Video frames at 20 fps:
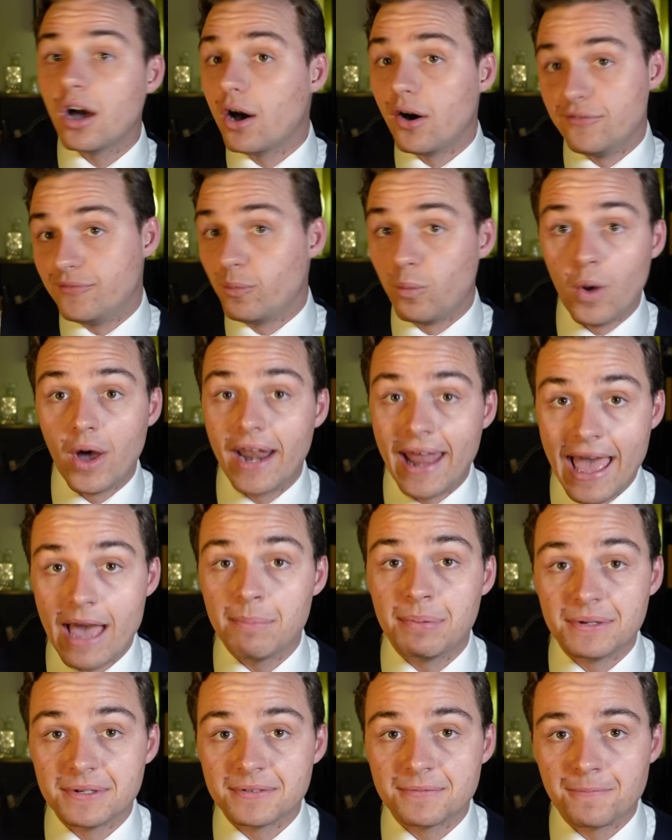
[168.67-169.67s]
of what
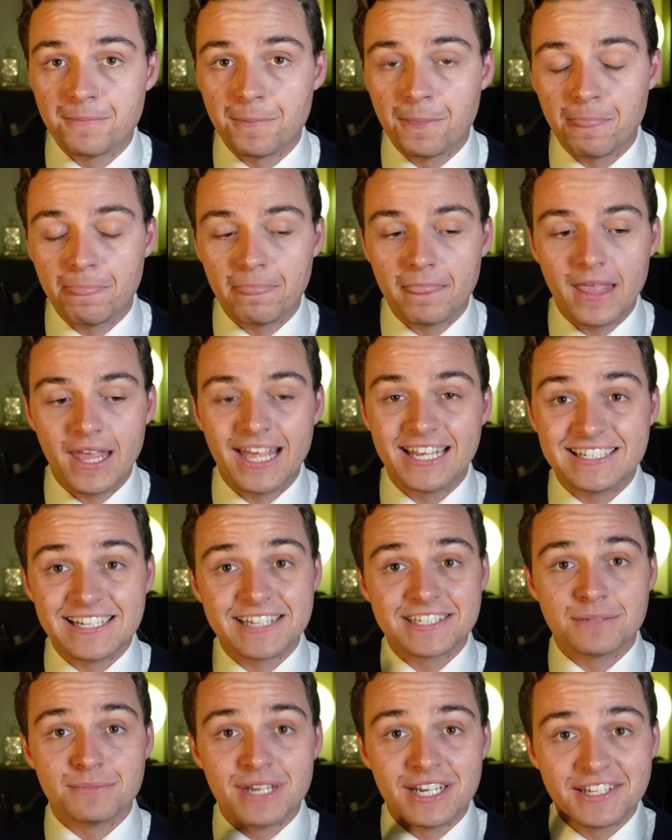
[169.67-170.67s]
happened. It
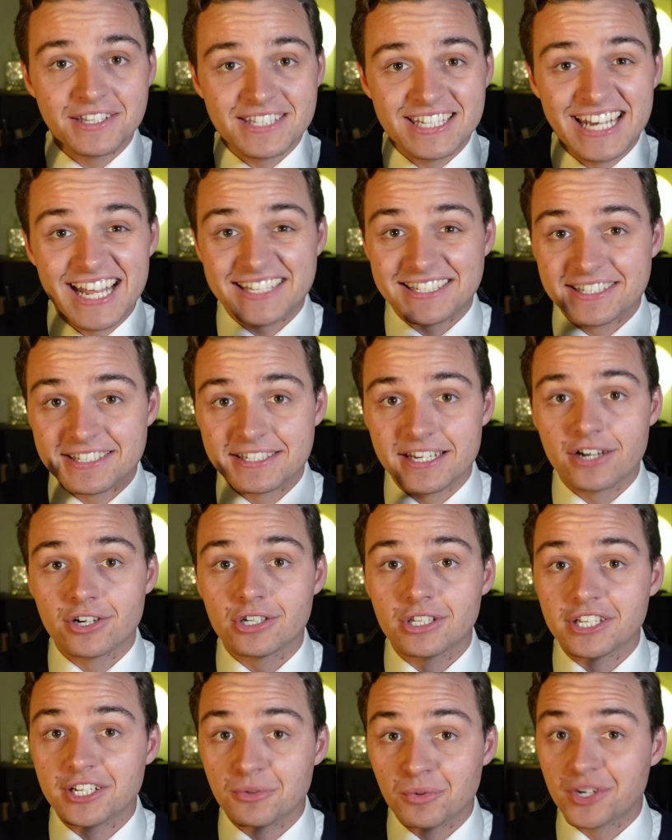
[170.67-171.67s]
doesn't mean it's
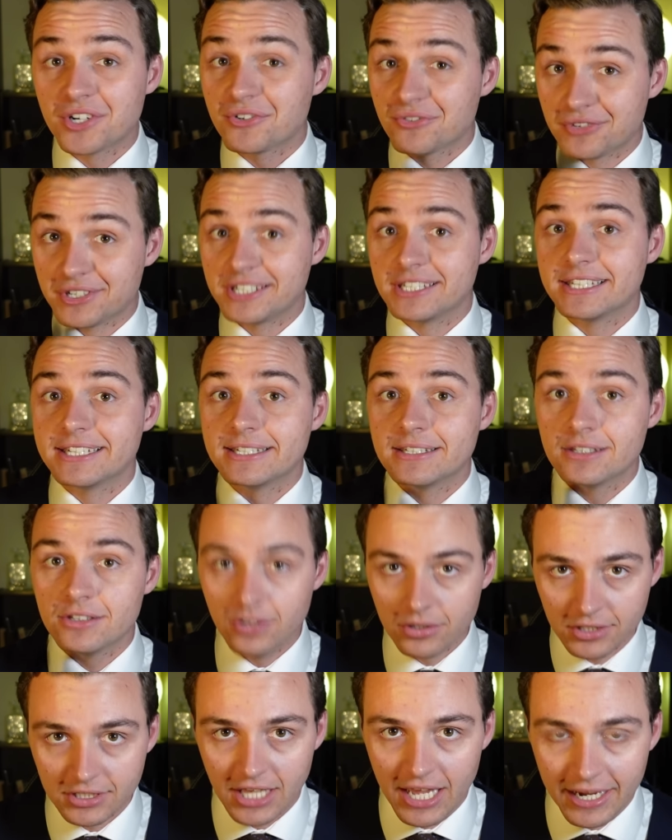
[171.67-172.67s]
necessarily what it really
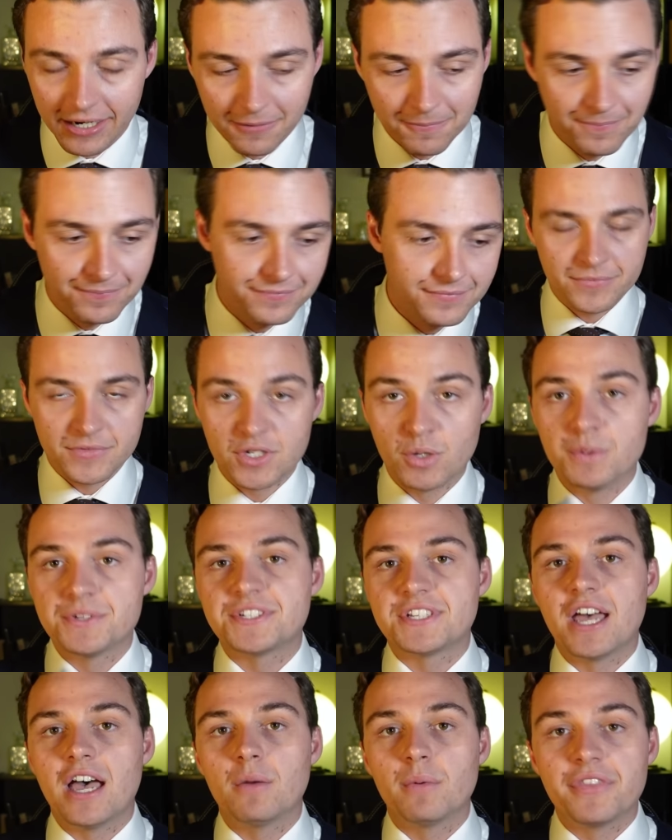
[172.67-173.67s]
looked like. So we'll
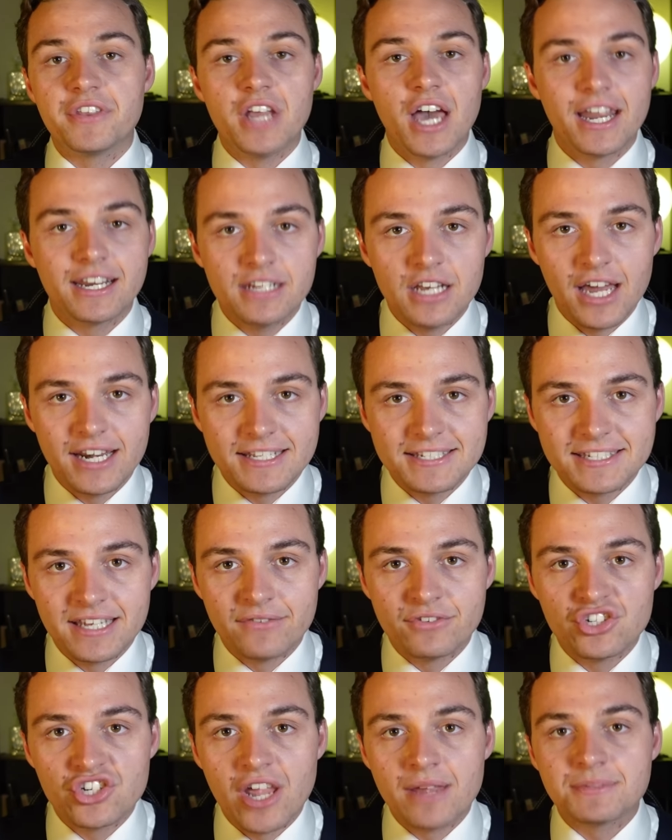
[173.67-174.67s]
start with the
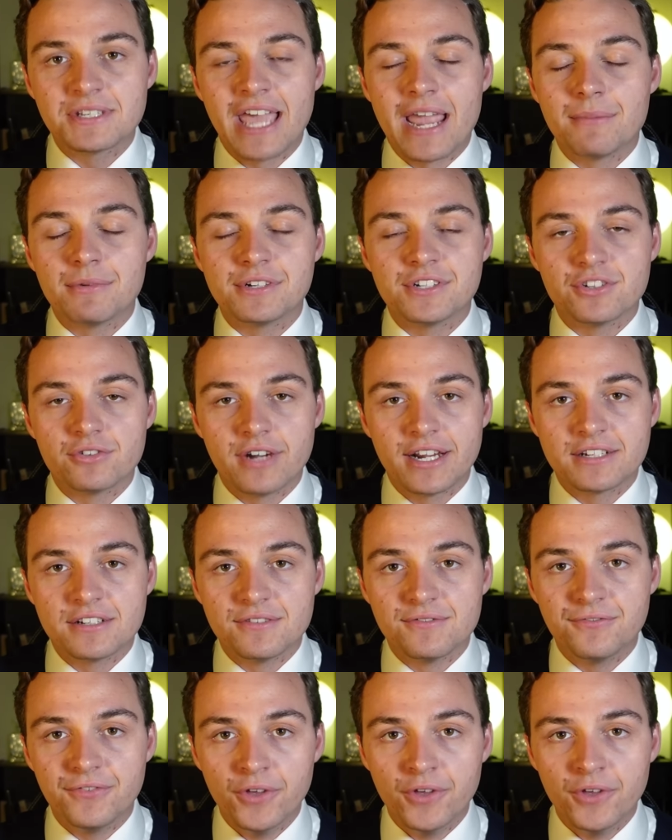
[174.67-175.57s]
1997 James Cameron directed